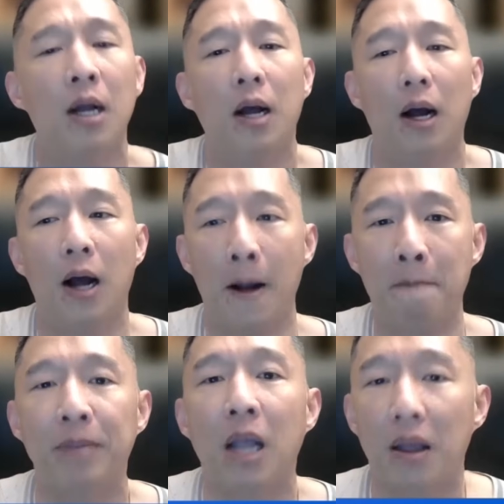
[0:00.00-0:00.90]

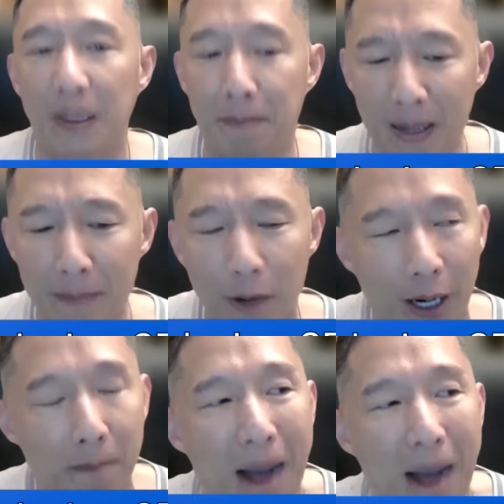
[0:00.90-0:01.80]
The people that
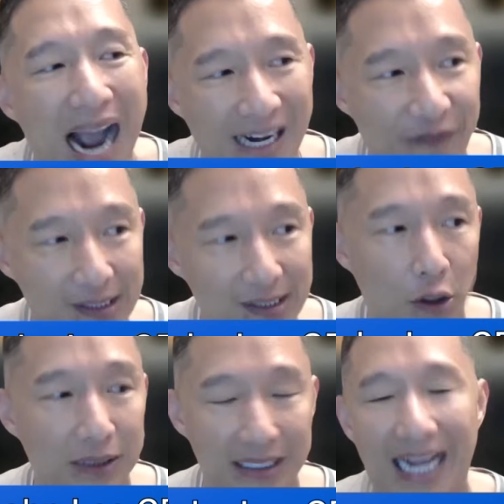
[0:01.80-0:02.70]
are buying physical
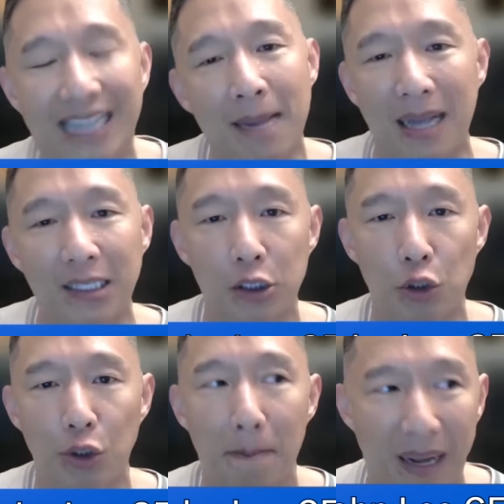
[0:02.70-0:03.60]
today, as I mentioned to
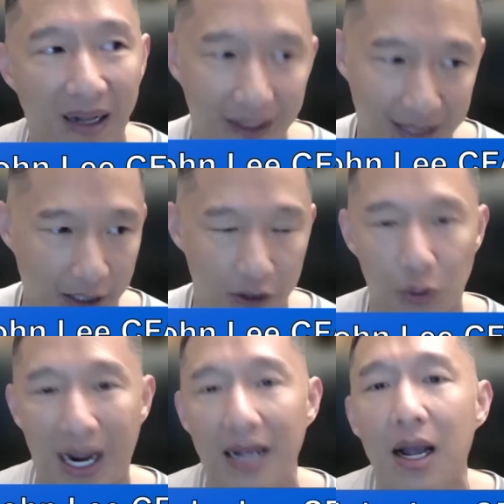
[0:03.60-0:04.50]
you, the billionaires,
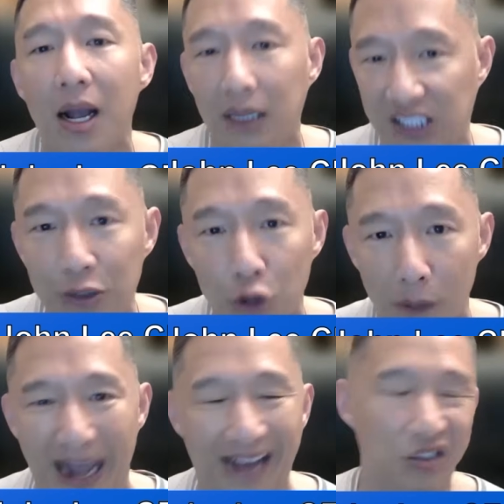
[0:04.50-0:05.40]
right? The central
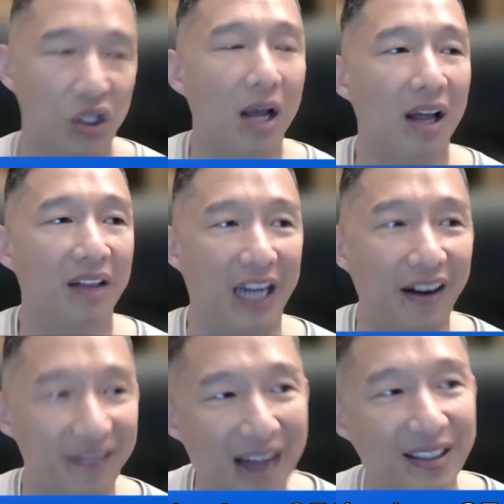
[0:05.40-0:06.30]
banks, they
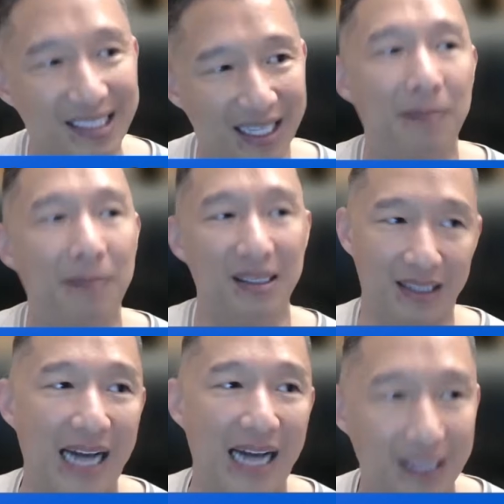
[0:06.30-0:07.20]
are not the same as the
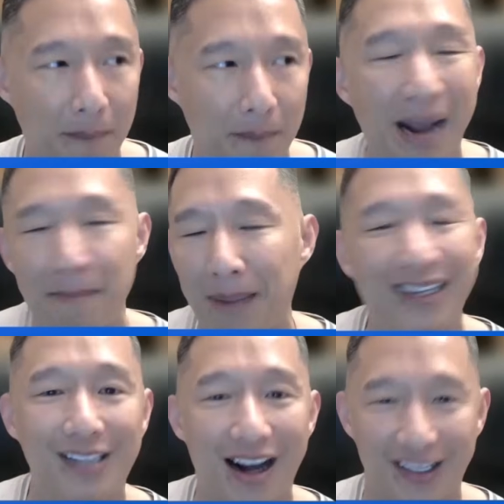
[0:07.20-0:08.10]
guys that are buying penny
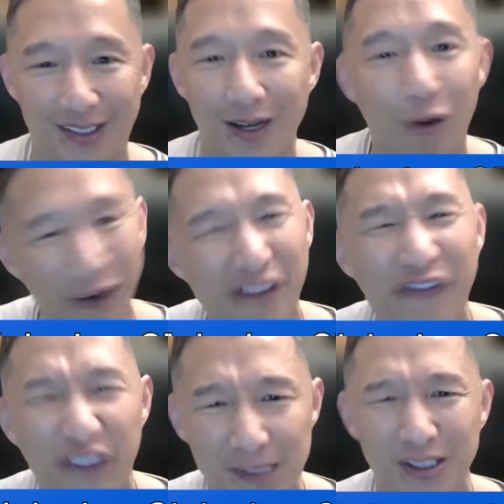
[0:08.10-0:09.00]
stocks or even
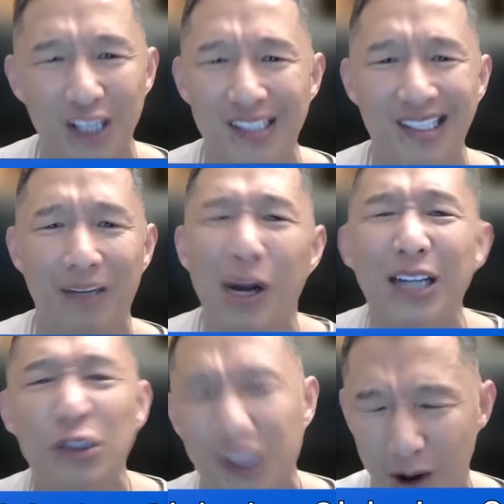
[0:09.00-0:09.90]
First Majestic. Way
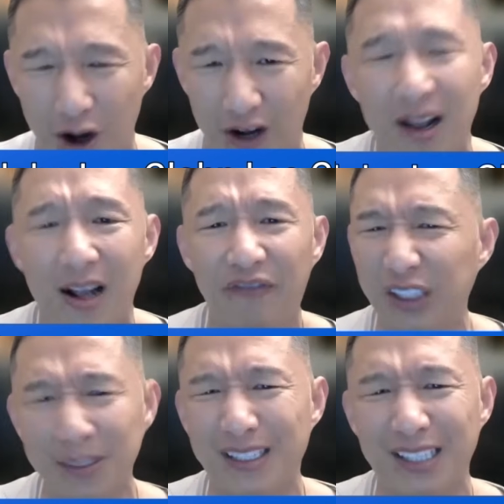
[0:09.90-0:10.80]
too small.
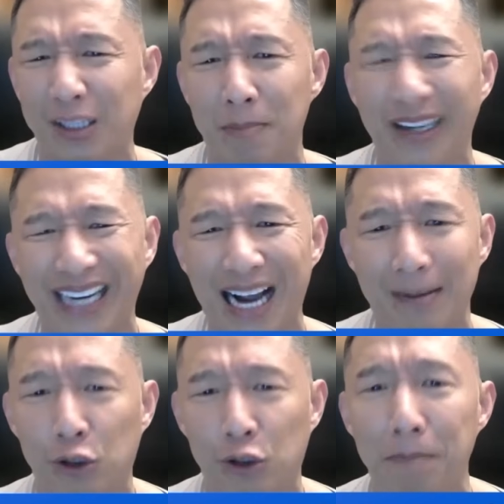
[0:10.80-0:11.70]
First Majestic market cap
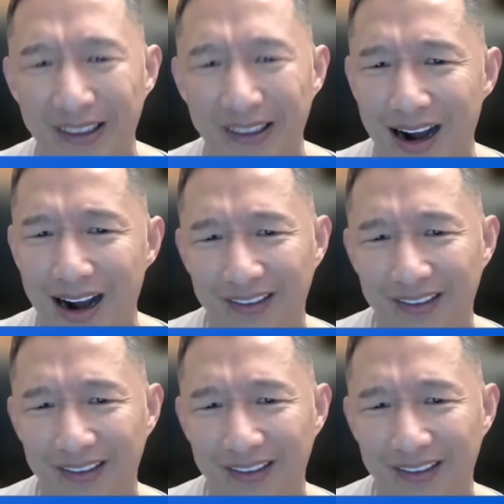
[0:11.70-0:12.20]
is $2 billion.